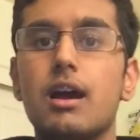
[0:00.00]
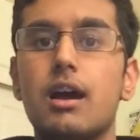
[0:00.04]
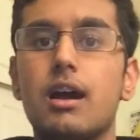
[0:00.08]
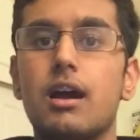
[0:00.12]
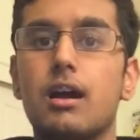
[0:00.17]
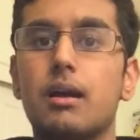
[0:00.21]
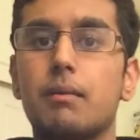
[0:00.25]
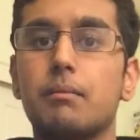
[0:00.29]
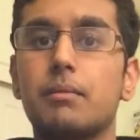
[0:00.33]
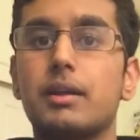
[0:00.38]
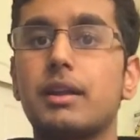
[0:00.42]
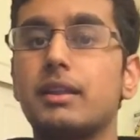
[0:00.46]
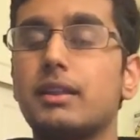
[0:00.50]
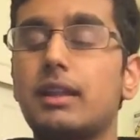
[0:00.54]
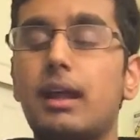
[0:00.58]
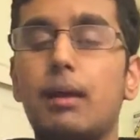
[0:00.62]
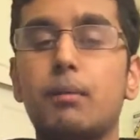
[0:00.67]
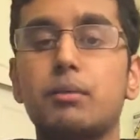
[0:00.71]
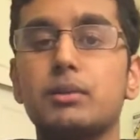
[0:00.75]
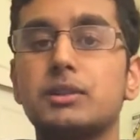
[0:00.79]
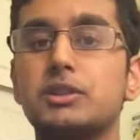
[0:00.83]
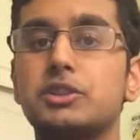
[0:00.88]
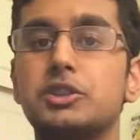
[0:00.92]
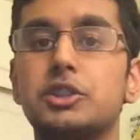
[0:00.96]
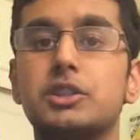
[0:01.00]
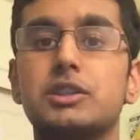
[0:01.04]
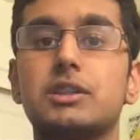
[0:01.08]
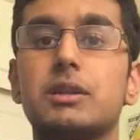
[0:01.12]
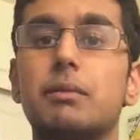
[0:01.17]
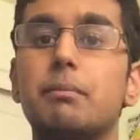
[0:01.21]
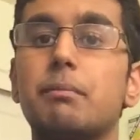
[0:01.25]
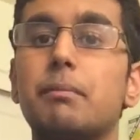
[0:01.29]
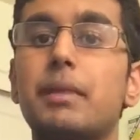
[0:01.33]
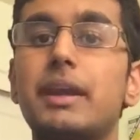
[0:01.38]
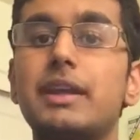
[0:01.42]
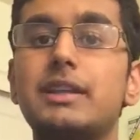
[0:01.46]
And that was just
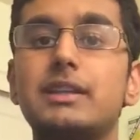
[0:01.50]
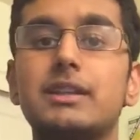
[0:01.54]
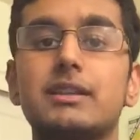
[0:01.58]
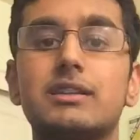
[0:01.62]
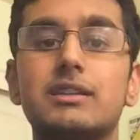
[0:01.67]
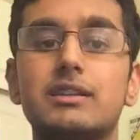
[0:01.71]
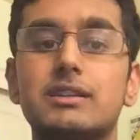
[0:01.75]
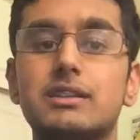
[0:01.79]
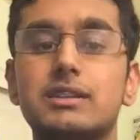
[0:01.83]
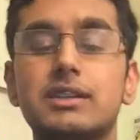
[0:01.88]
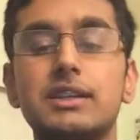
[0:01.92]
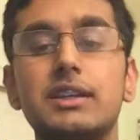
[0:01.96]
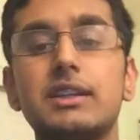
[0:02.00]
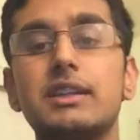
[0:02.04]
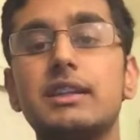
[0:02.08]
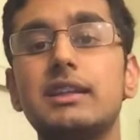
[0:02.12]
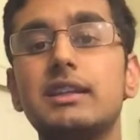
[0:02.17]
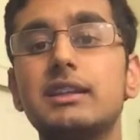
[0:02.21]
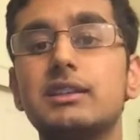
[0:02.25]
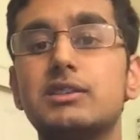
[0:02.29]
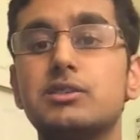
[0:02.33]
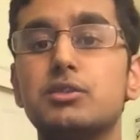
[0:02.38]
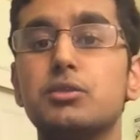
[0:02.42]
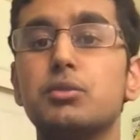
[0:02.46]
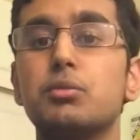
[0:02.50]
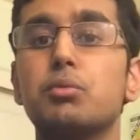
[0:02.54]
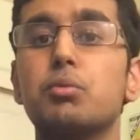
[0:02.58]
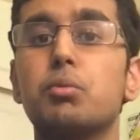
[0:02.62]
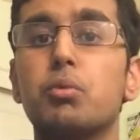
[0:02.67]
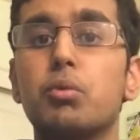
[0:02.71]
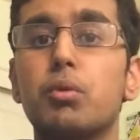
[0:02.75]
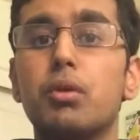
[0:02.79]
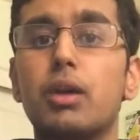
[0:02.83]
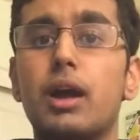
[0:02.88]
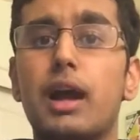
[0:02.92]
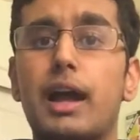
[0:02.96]
amazing to see these two
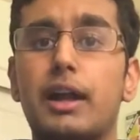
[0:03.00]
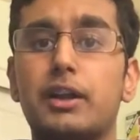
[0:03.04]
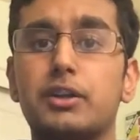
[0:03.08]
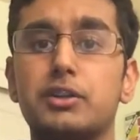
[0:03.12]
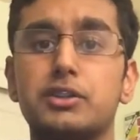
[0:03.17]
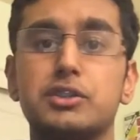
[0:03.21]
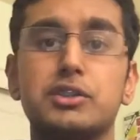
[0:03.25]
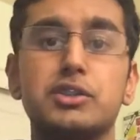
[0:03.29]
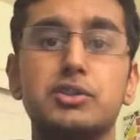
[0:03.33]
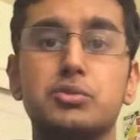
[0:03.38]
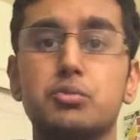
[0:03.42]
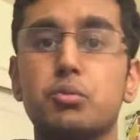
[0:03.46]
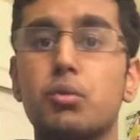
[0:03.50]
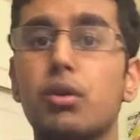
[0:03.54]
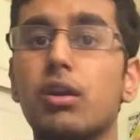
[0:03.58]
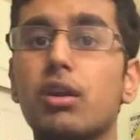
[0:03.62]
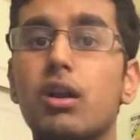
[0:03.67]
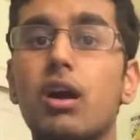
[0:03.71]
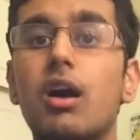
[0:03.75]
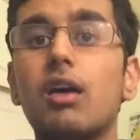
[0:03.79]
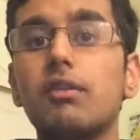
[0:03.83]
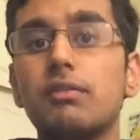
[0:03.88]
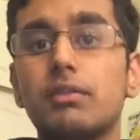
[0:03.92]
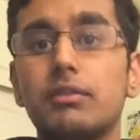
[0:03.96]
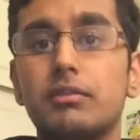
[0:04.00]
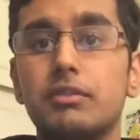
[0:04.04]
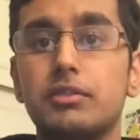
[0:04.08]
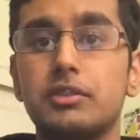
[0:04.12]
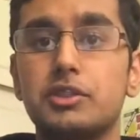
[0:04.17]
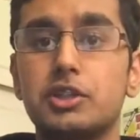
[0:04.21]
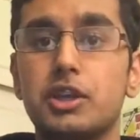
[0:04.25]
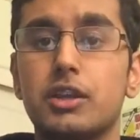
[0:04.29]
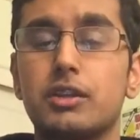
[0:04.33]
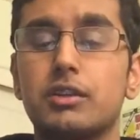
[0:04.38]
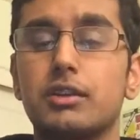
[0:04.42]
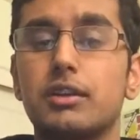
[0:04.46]
actresses work off of
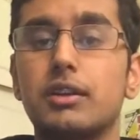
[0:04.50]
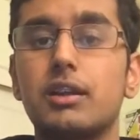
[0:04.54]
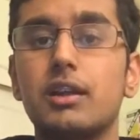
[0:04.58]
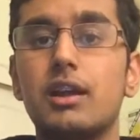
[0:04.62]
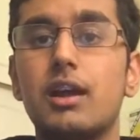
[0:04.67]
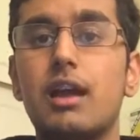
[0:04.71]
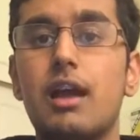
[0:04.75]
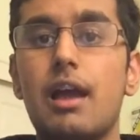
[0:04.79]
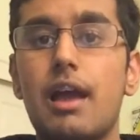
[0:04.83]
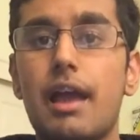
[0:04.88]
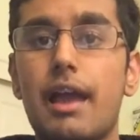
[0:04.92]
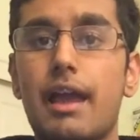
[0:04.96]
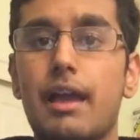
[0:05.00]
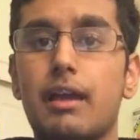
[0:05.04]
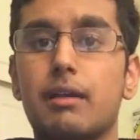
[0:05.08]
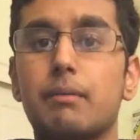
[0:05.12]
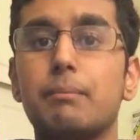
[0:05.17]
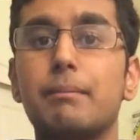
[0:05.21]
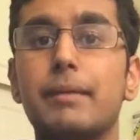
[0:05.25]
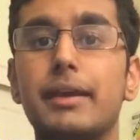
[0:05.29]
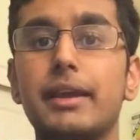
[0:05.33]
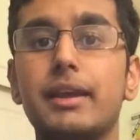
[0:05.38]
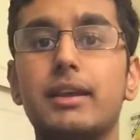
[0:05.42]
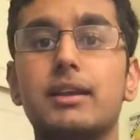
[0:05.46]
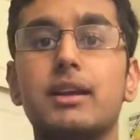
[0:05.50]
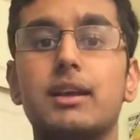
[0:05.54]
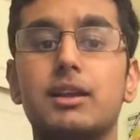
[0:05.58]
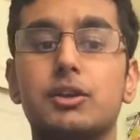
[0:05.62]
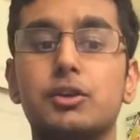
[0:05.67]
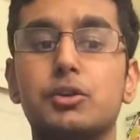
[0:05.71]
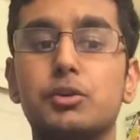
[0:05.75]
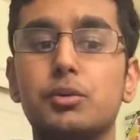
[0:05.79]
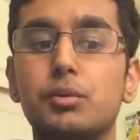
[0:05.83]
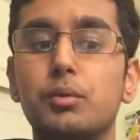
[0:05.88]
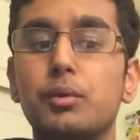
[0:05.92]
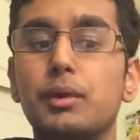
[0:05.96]
each other and make a
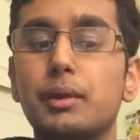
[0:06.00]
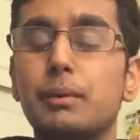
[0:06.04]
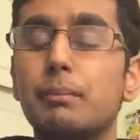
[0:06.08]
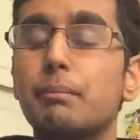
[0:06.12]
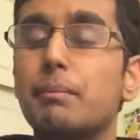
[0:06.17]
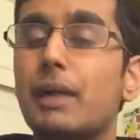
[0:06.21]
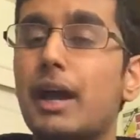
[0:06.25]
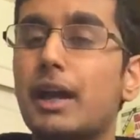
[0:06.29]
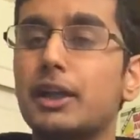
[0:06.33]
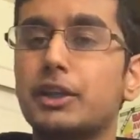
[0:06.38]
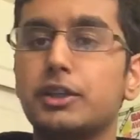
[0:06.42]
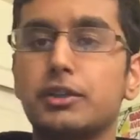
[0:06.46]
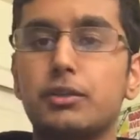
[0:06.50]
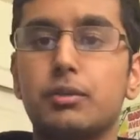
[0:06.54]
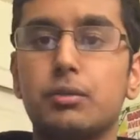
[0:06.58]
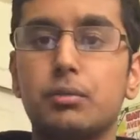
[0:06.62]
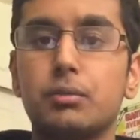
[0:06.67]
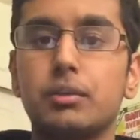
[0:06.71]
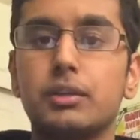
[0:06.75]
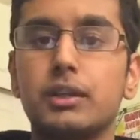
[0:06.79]
truly magical